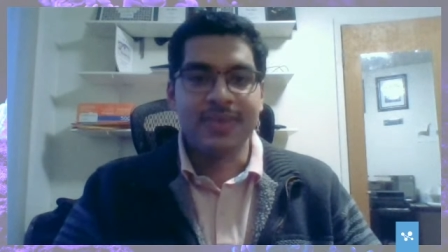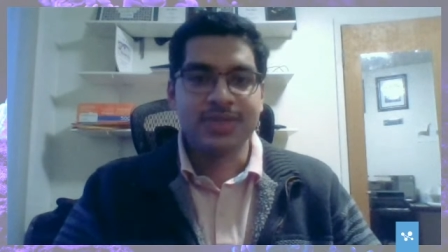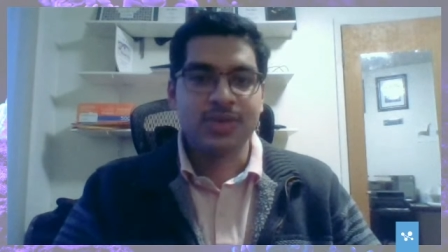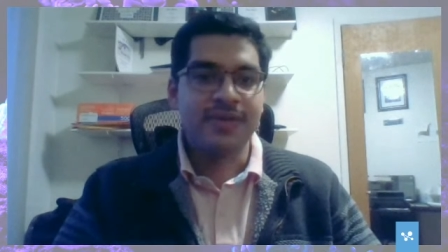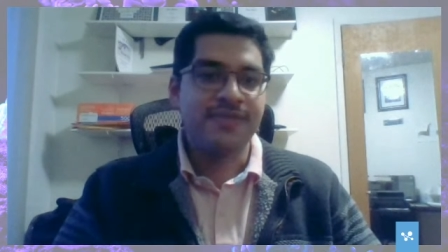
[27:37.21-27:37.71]

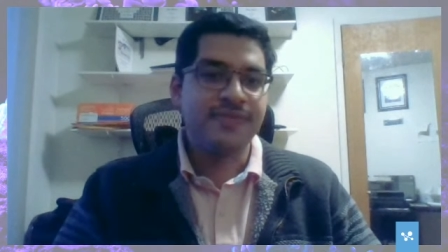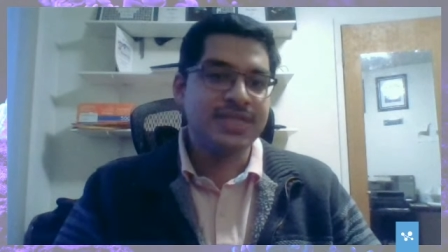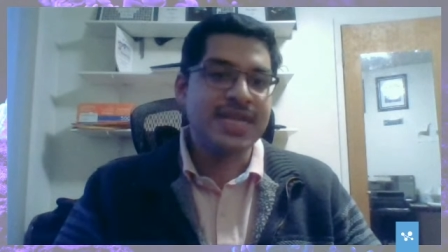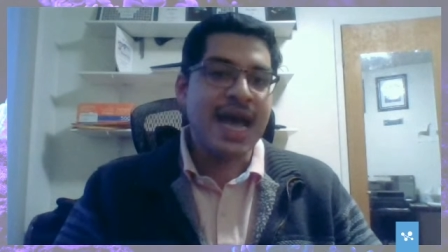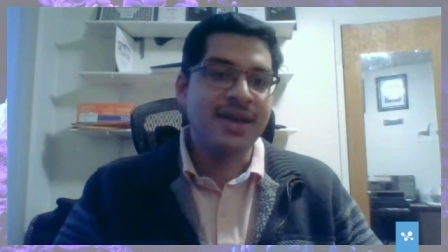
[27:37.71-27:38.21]
sort of
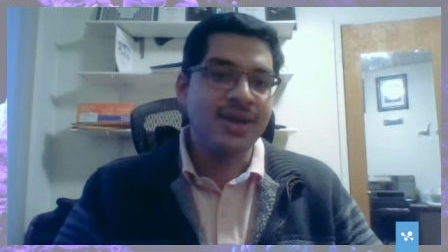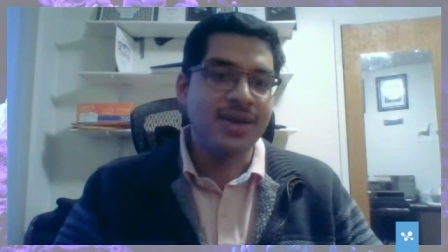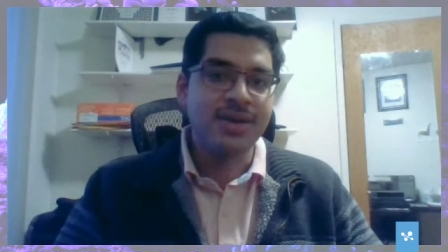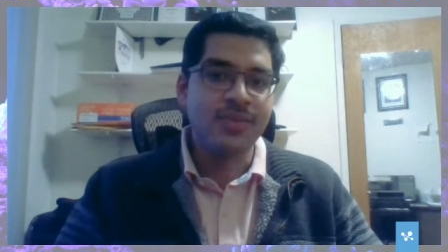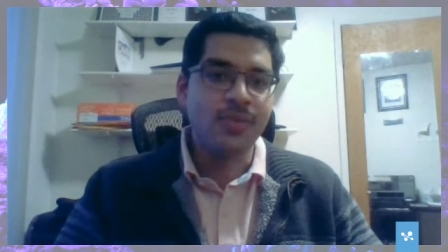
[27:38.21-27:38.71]

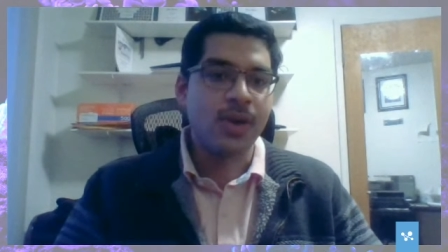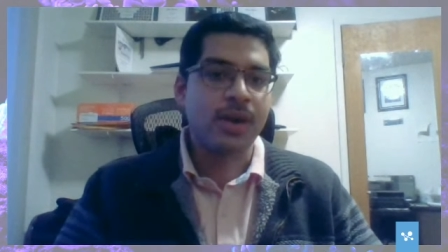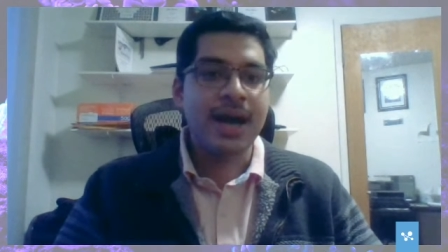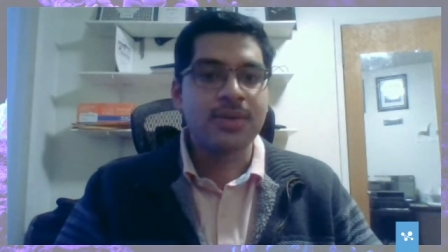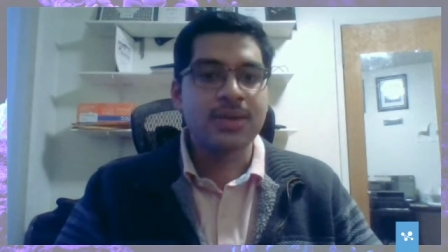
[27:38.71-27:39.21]
standard
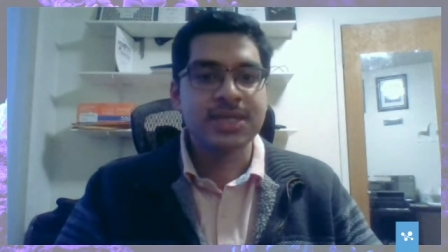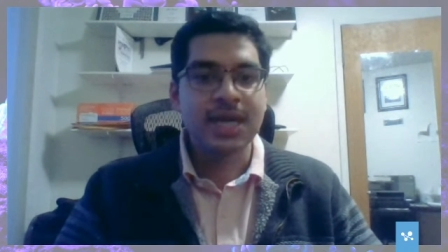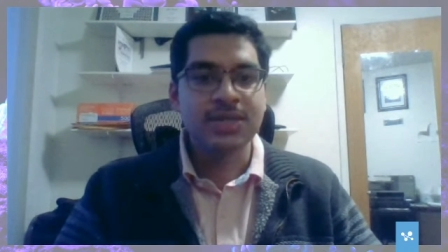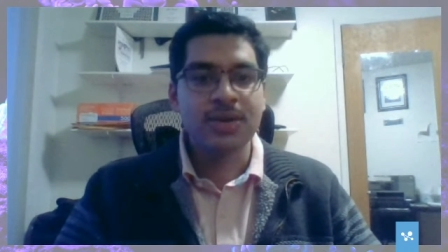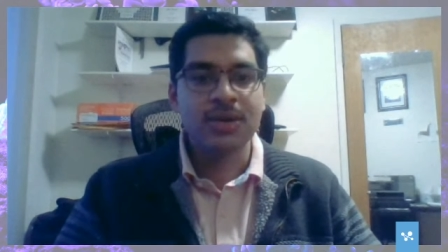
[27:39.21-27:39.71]
work hour
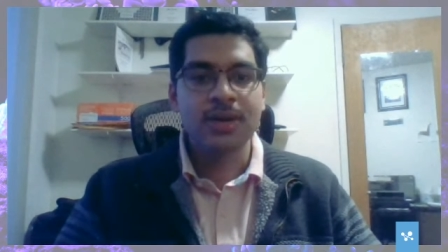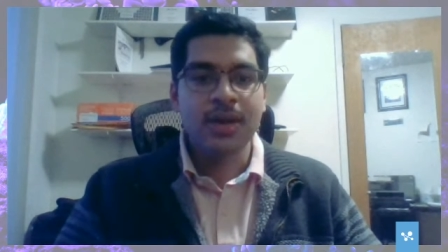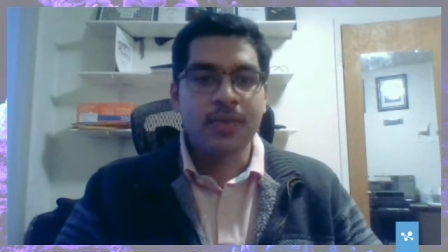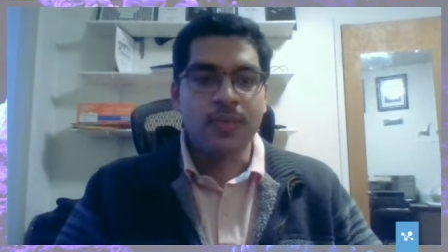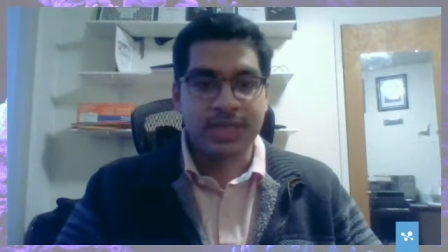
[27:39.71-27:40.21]
schedule,
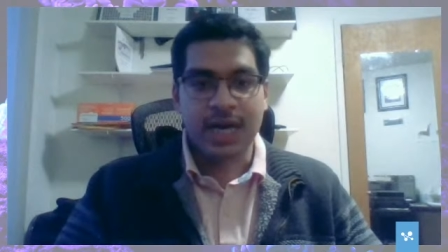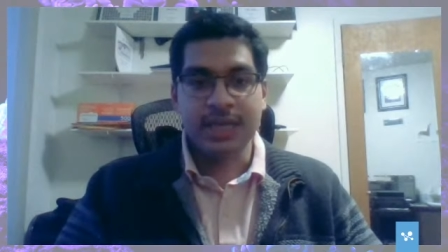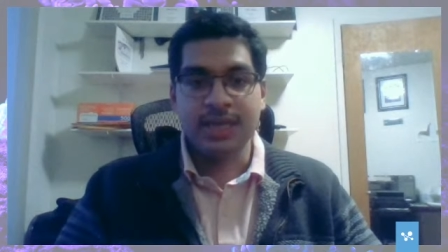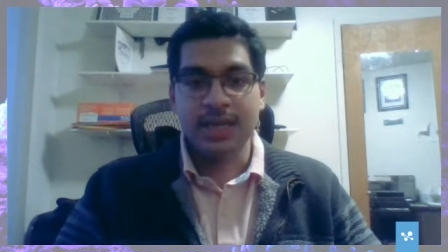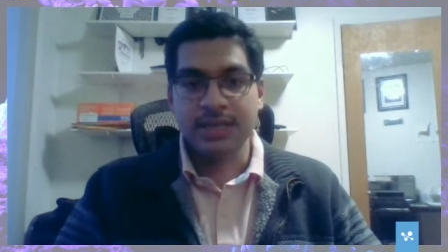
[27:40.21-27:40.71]
which
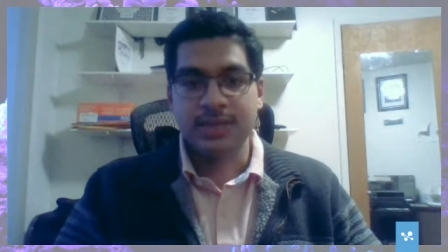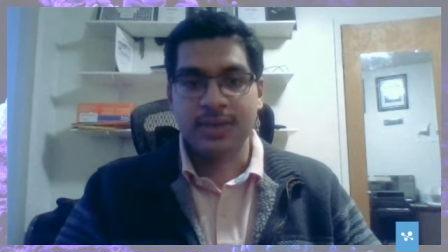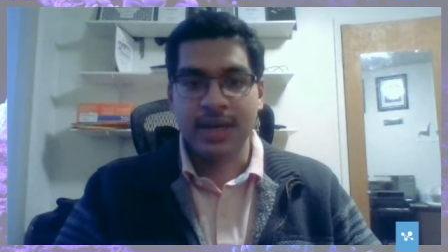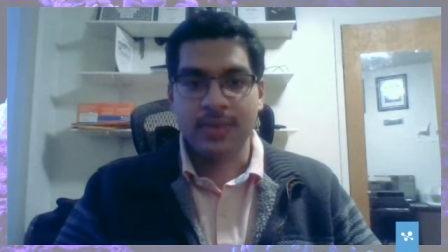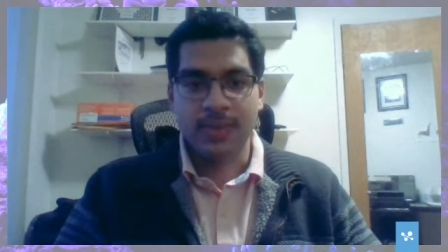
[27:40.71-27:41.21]
I think is
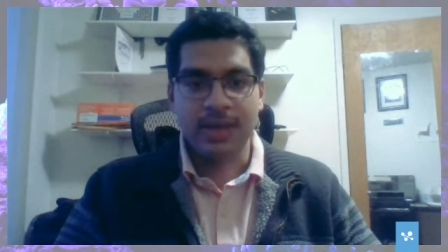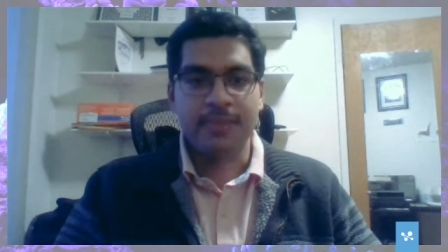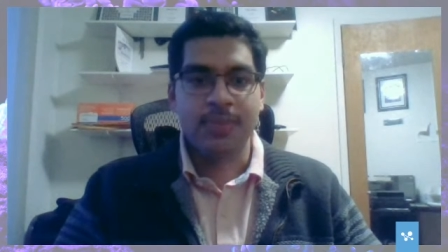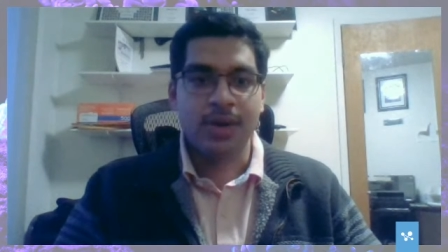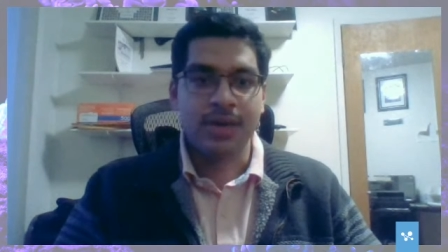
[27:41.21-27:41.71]
like really
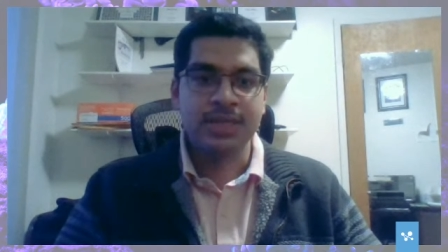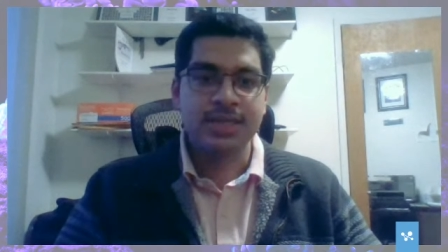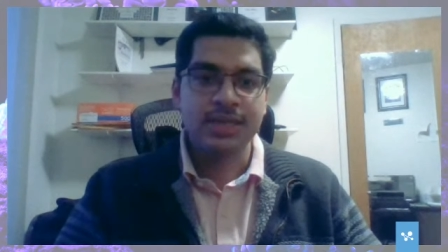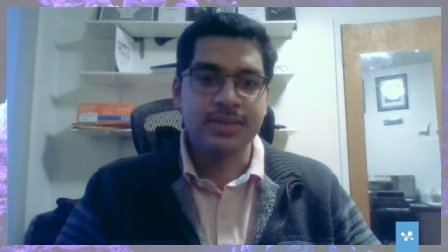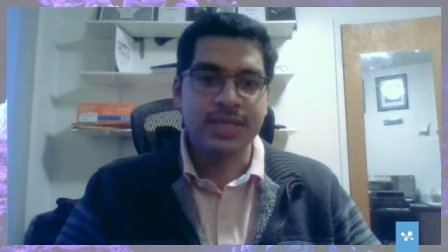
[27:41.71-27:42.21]
important,